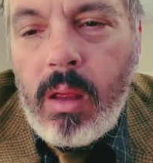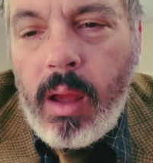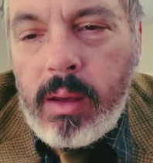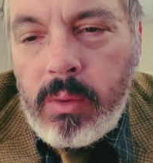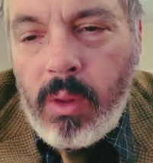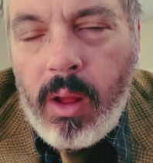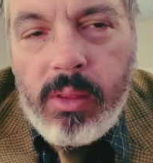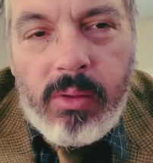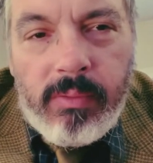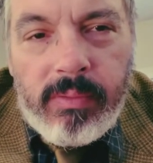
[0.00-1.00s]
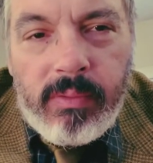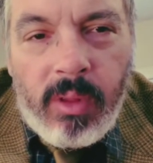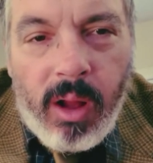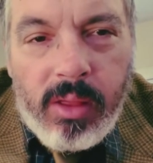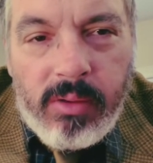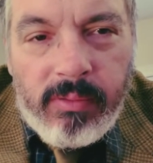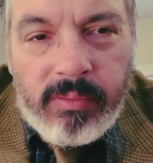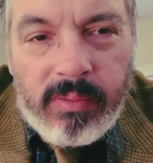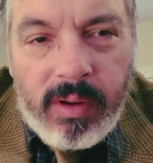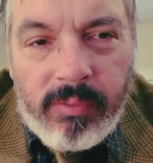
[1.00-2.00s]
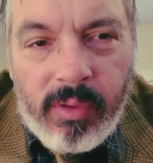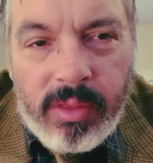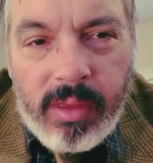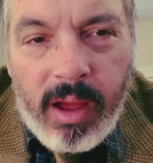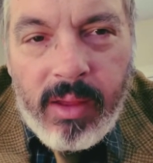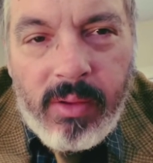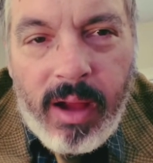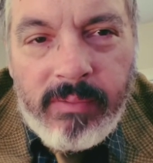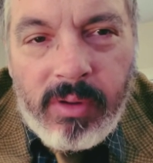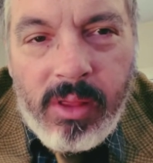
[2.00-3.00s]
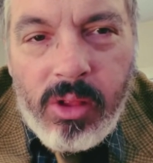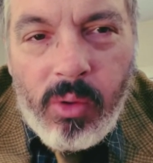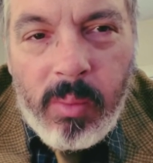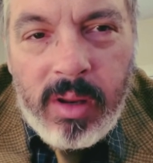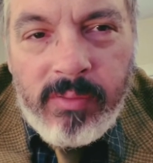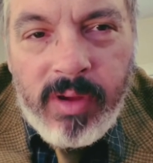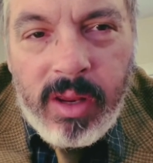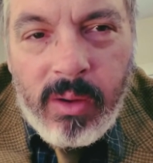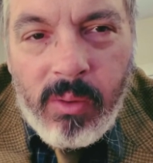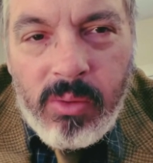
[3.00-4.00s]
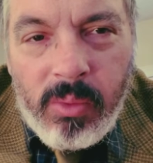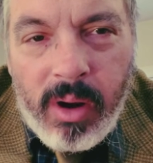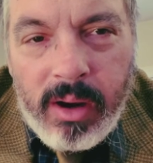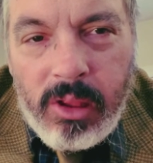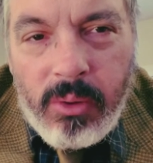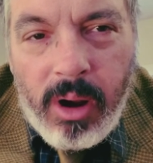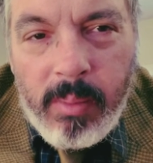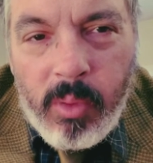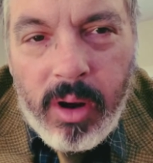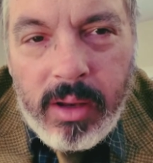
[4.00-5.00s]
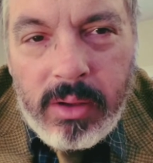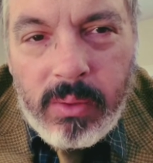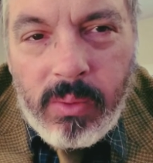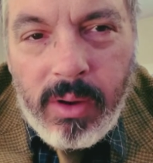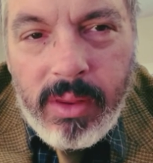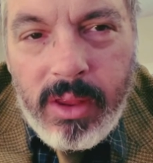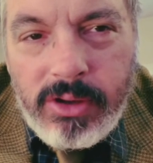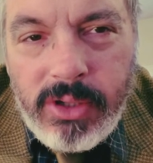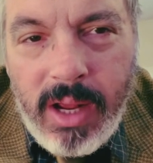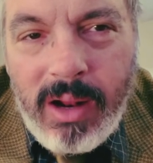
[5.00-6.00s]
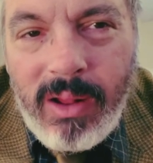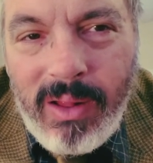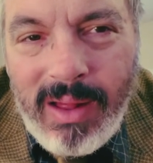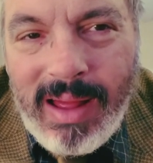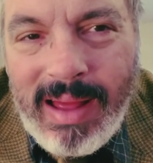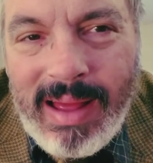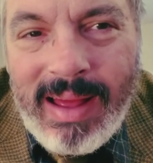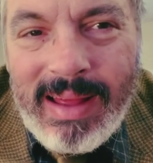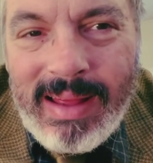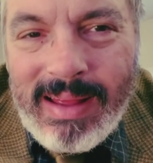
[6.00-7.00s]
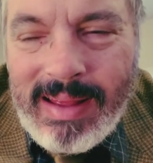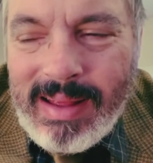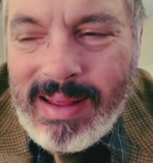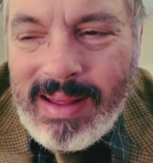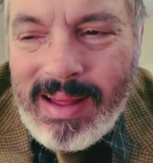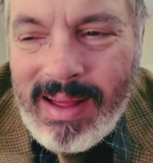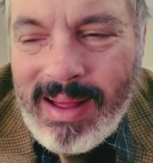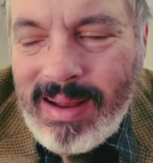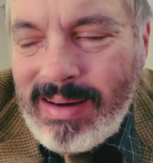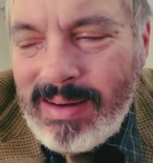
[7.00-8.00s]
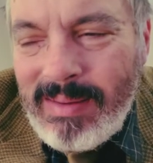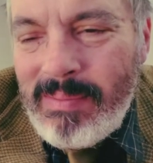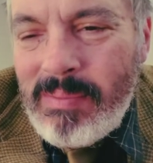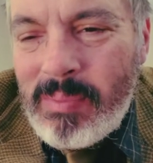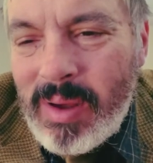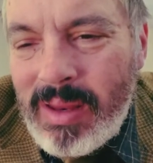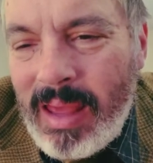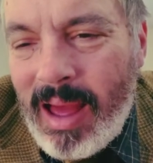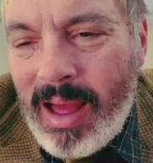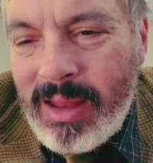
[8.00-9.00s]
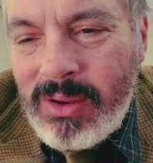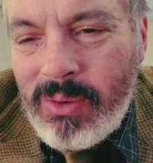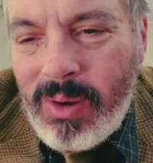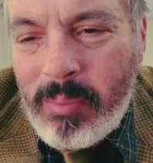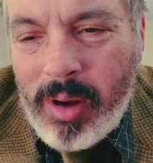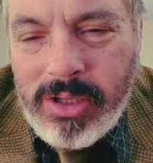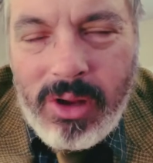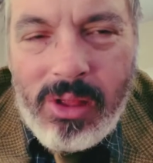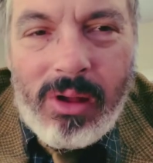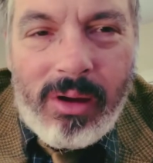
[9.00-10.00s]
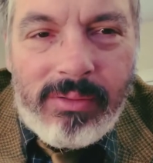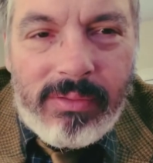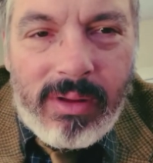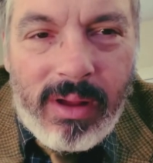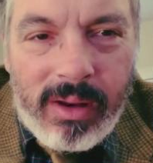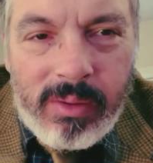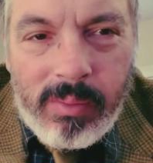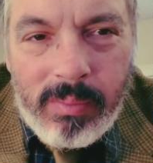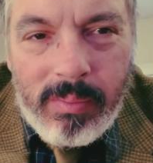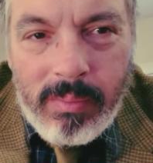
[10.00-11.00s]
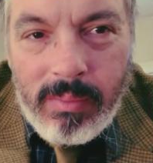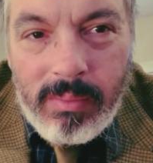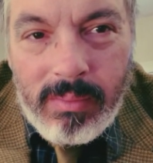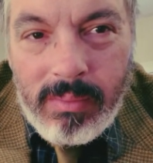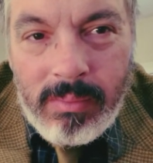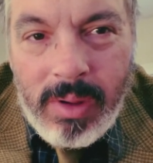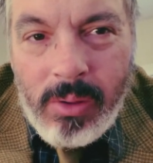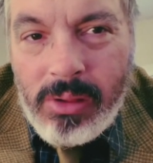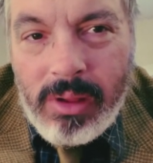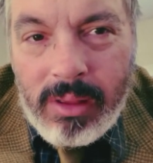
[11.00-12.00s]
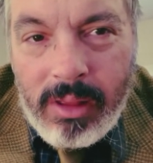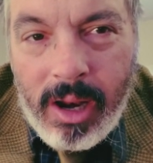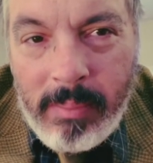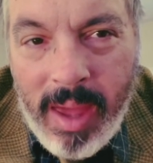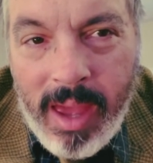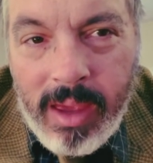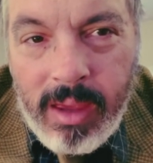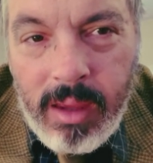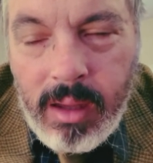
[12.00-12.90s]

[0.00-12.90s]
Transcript: I do lots of different things. I've done so many videos where I describe what I do on this channel. but yeah, I do a bunch of stuff. I do music that I make,